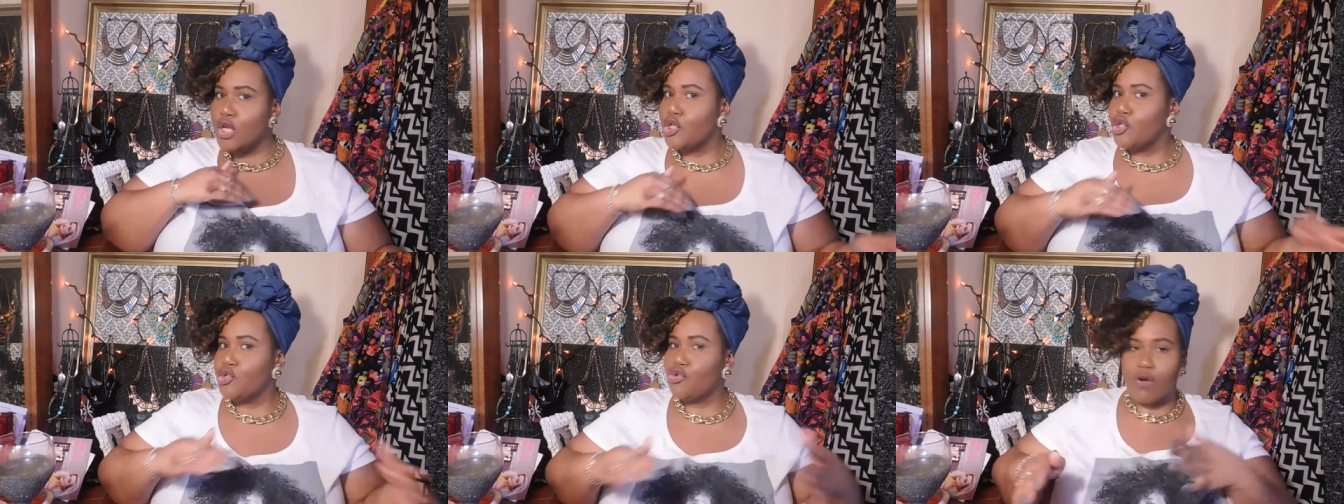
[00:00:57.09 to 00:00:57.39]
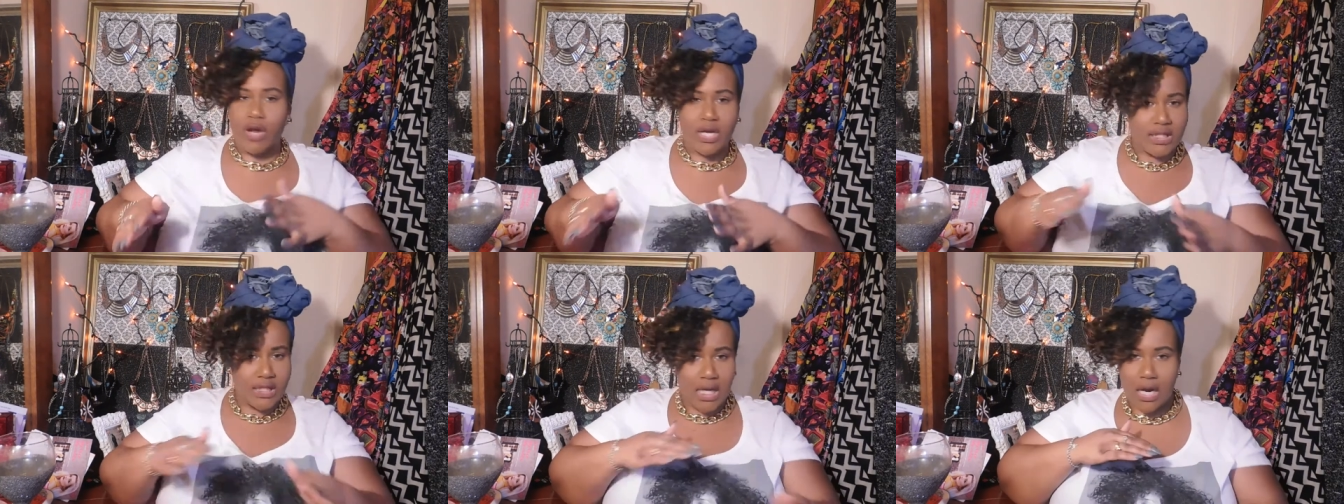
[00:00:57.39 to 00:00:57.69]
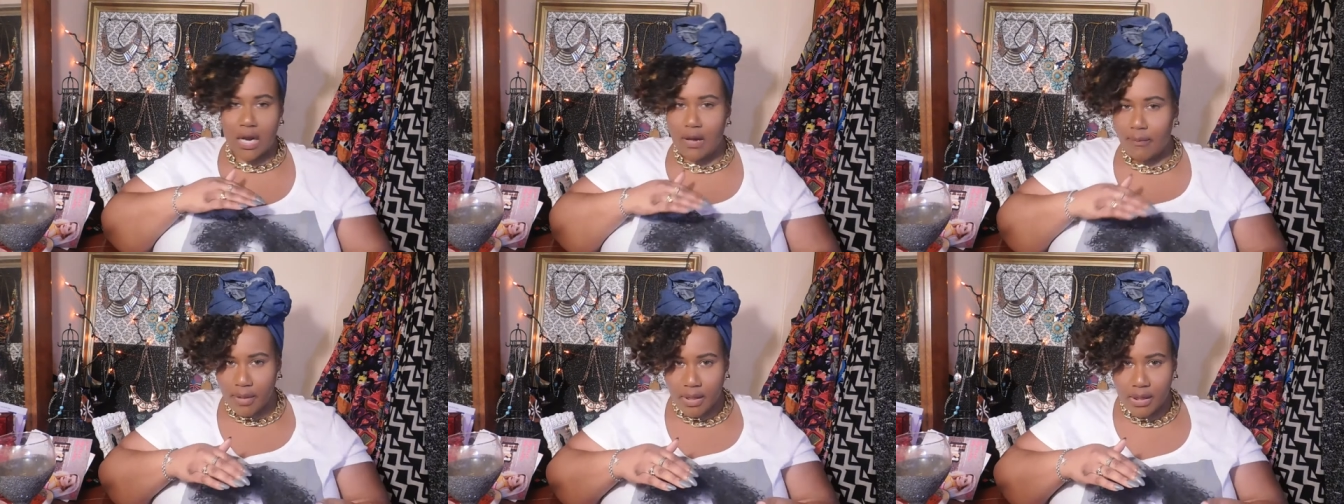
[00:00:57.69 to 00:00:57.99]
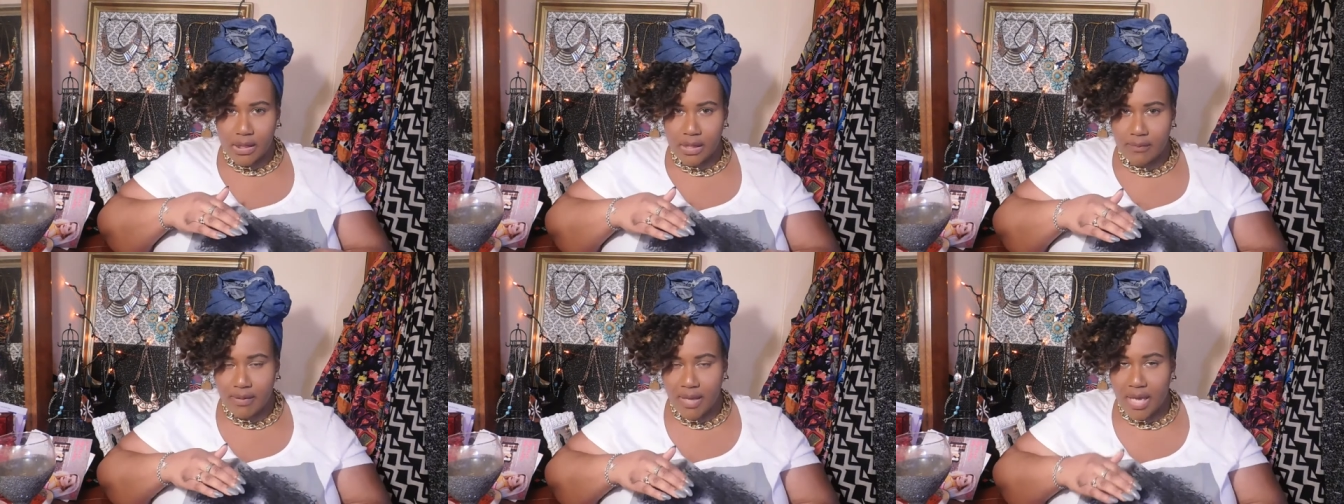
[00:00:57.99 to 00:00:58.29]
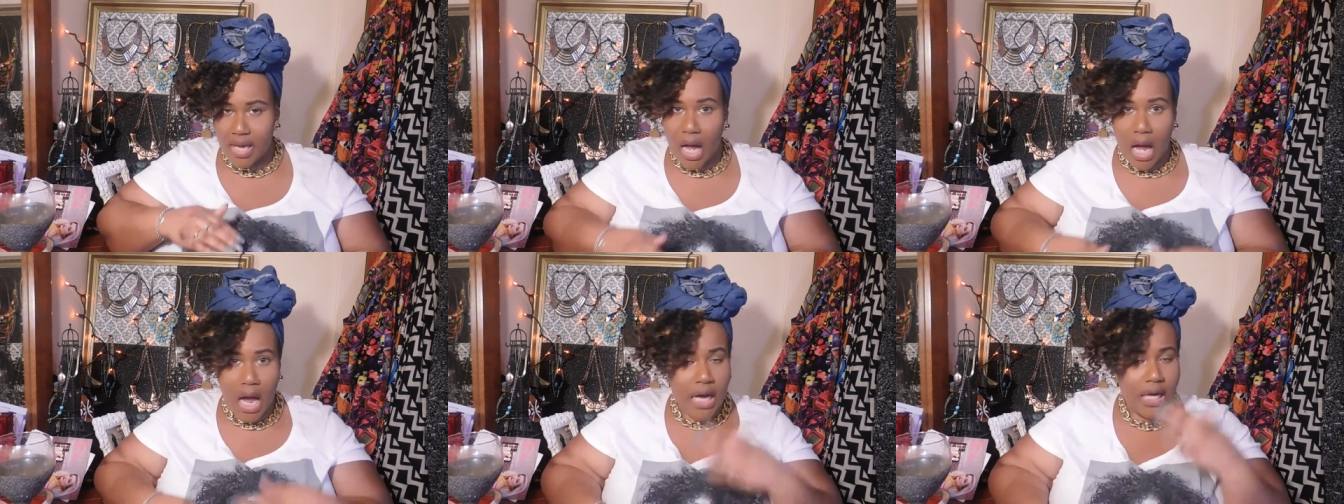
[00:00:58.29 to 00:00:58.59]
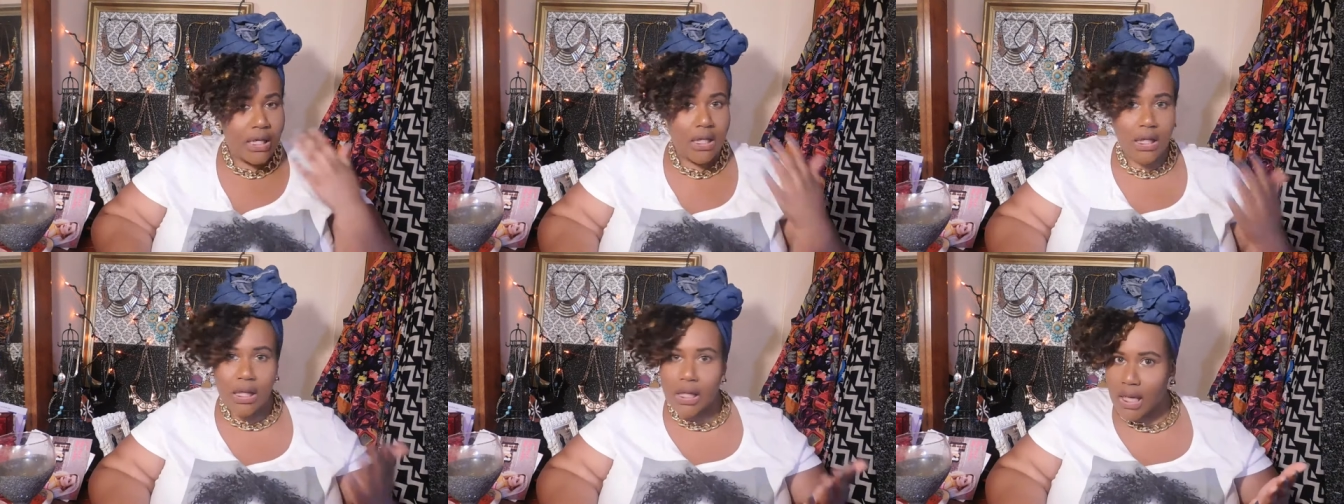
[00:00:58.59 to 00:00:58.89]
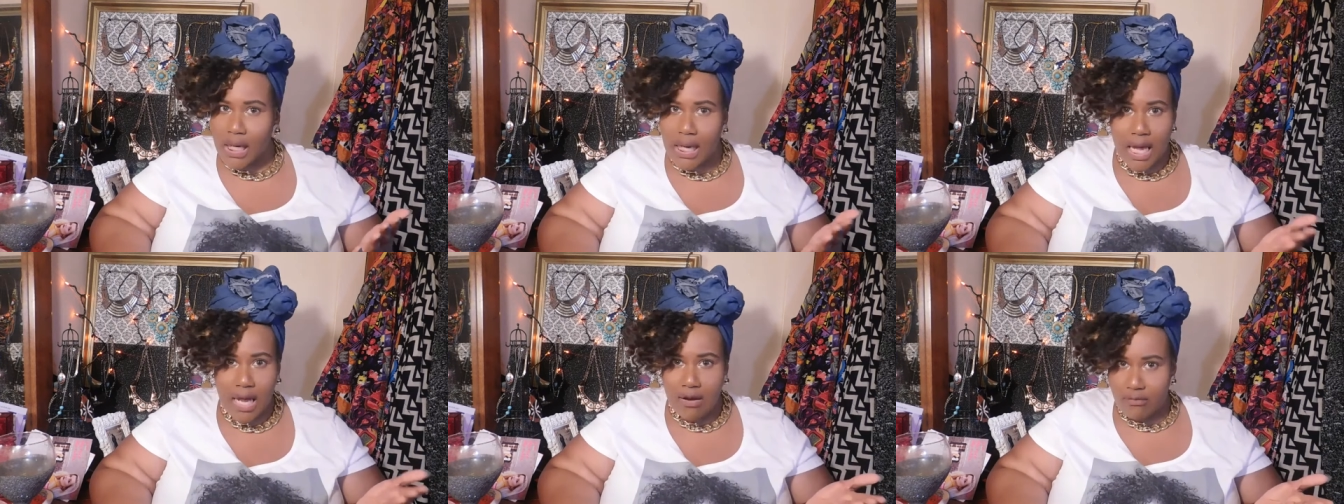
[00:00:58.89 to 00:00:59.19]
dress that up a little bit, it look
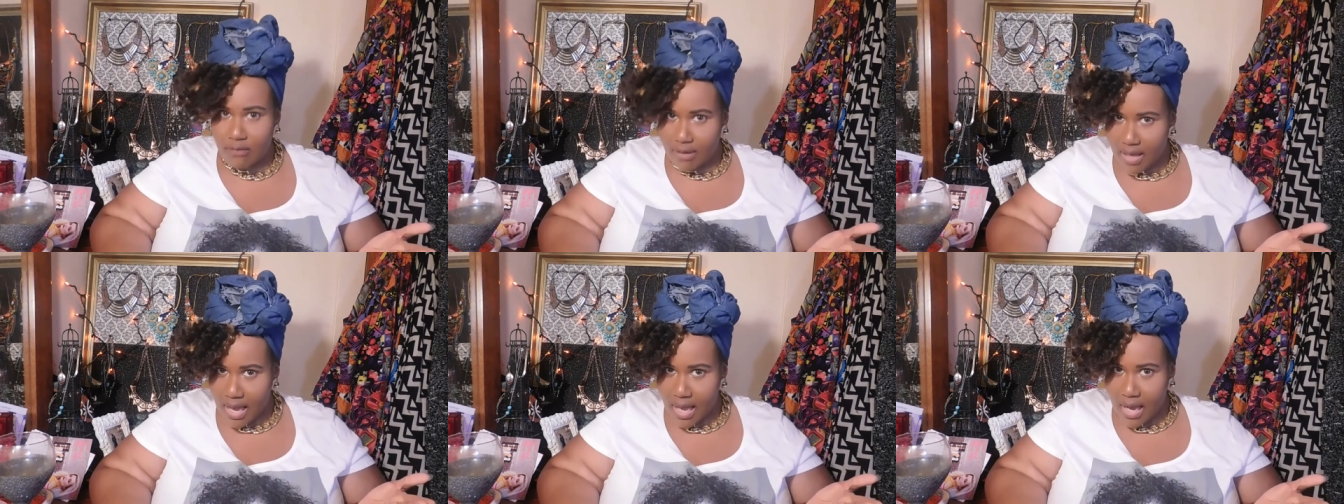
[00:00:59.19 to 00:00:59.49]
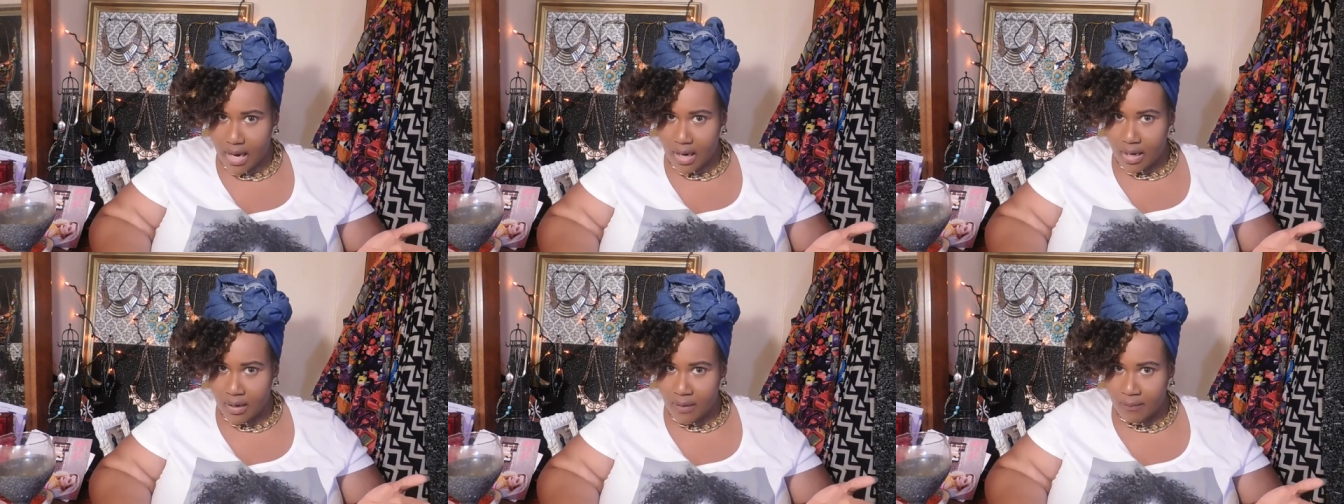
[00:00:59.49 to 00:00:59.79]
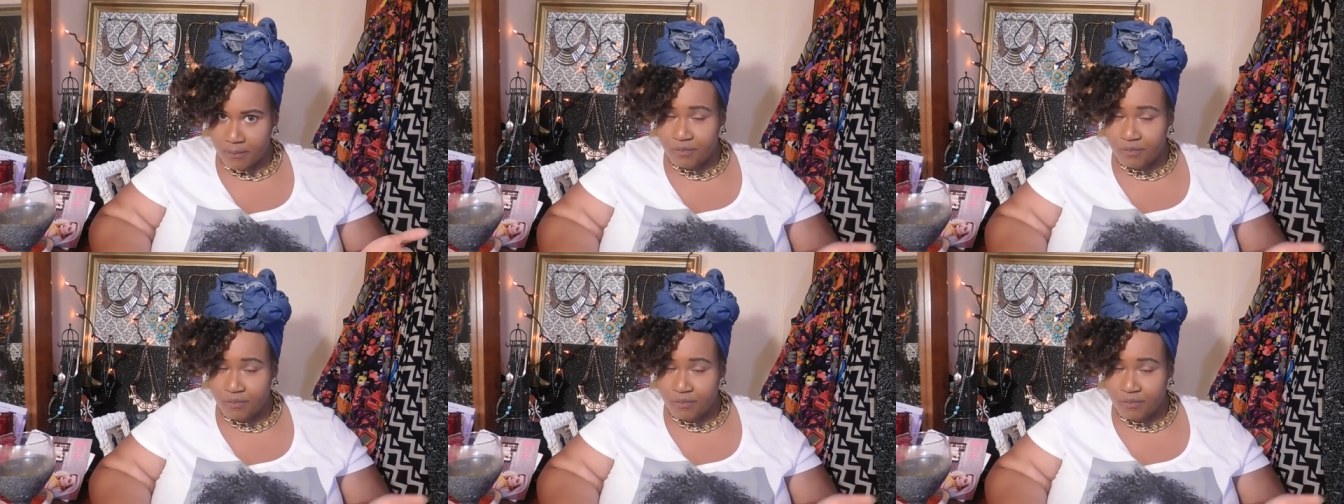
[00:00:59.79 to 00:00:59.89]
like I don't care.